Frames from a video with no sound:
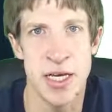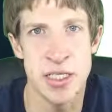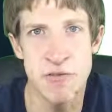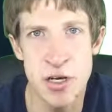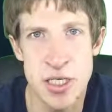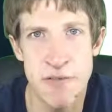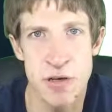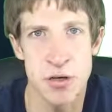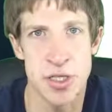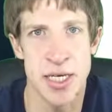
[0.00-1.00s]
It's very
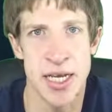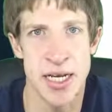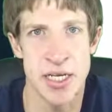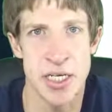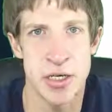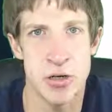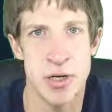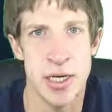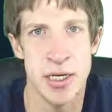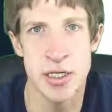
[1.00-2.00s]
difficult to get into.
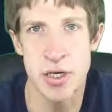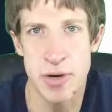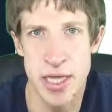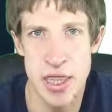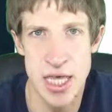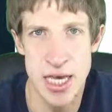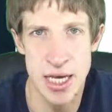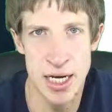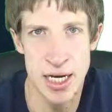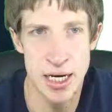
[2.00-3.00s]
So I
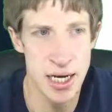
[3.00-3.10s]
think uh,